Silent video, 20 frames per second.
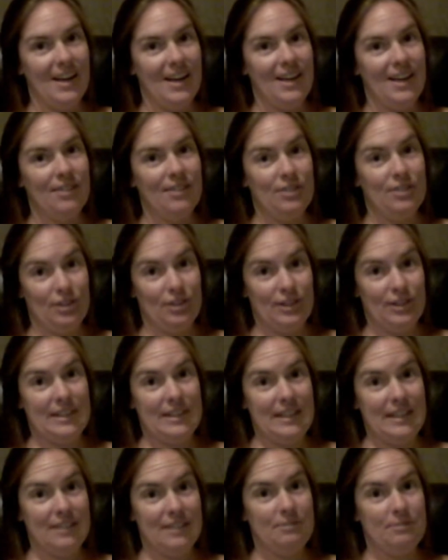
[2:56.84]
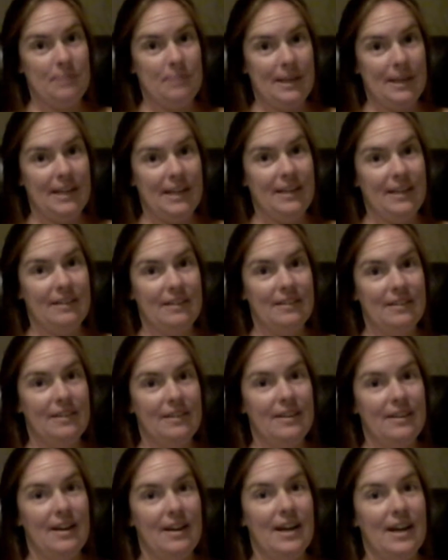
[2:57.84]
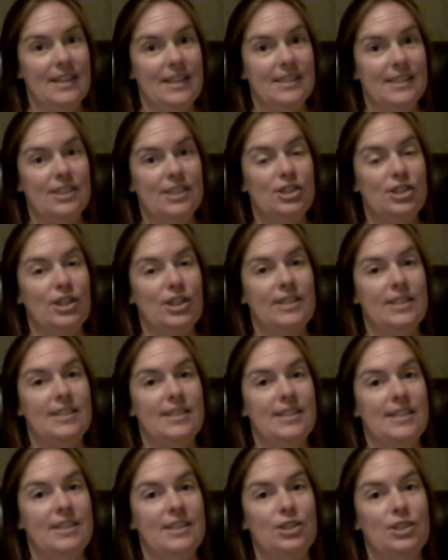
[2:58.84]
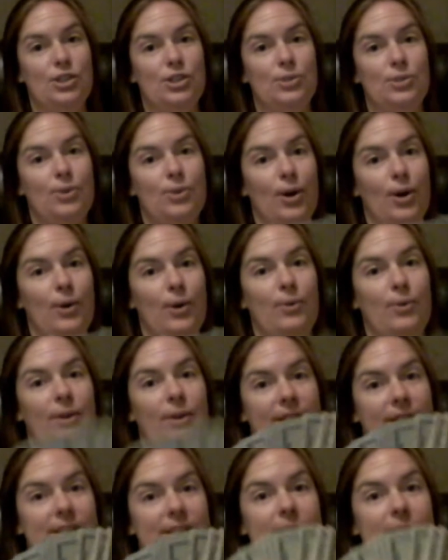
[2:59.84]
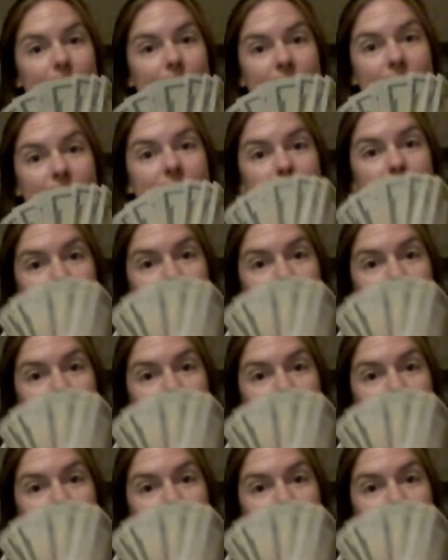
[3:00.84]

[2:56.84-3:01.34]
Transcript: If you're in need of money, I suggest that you go and smell some